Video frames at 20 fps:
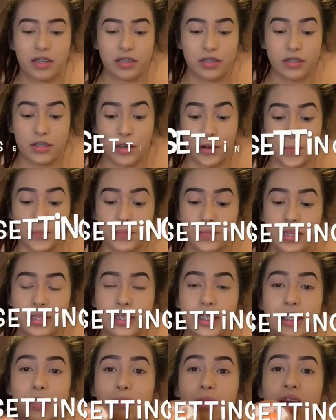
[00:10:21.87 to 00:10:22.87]
So this
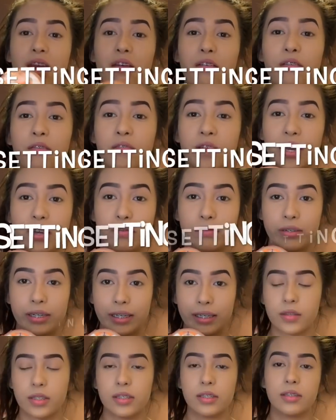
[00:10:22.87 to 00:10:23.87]
is my
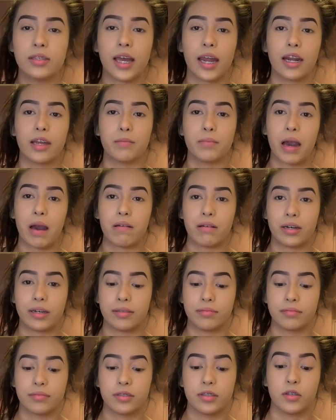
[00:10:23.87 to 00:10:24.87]
favorite setting
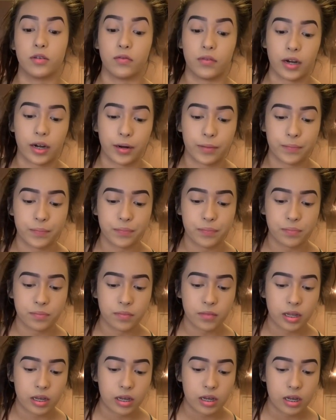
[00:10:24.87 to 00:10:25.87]
powder so far.
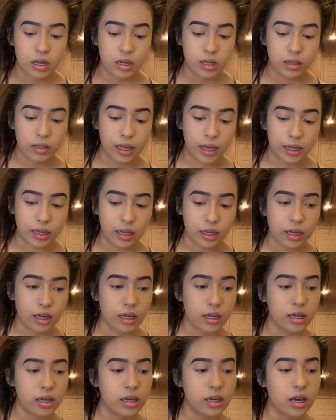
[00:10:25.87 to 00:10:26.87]
Like,
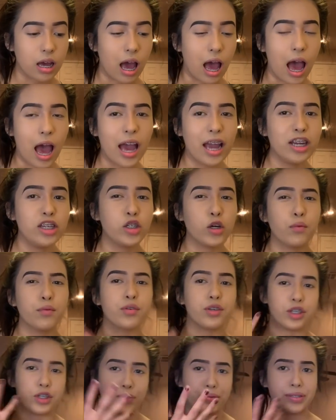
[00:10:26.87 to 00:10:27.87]
I
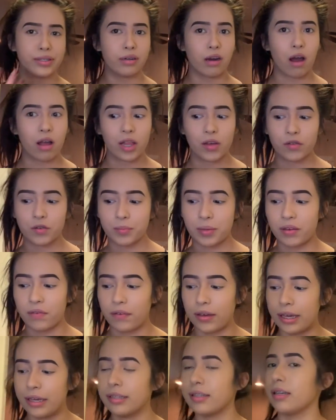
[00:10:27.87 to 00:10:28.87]
don't use it all over my
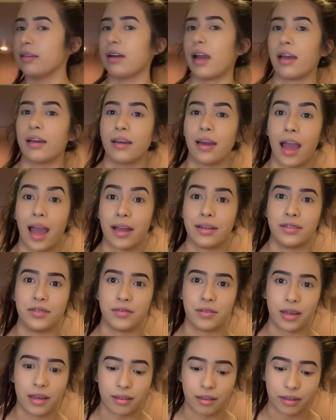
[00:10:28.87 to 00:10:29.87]
face. Like, I can't
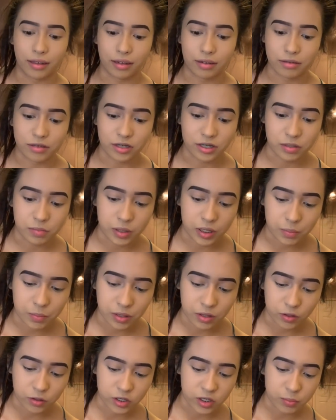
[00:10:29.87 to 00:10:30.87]
do that. Like, it'll just make
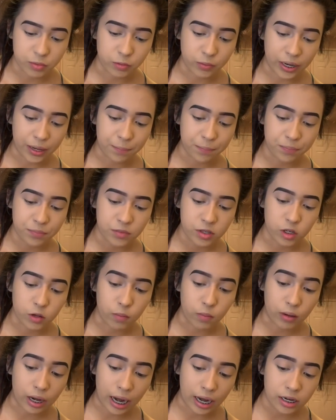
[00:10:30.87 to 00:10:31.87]
me look super white. So
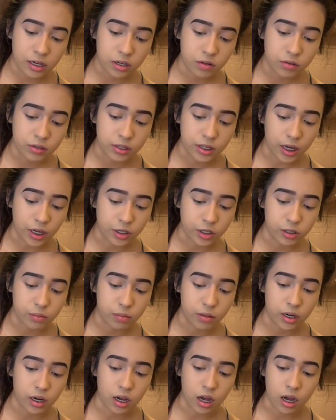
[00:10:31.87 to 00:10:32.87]
what I do is I just
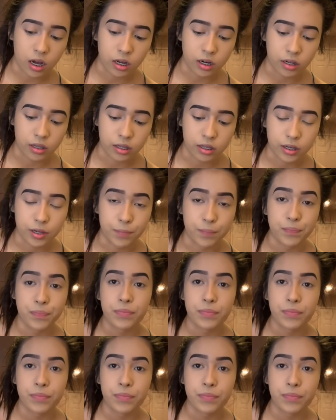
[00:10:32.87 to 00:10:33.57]
put it on the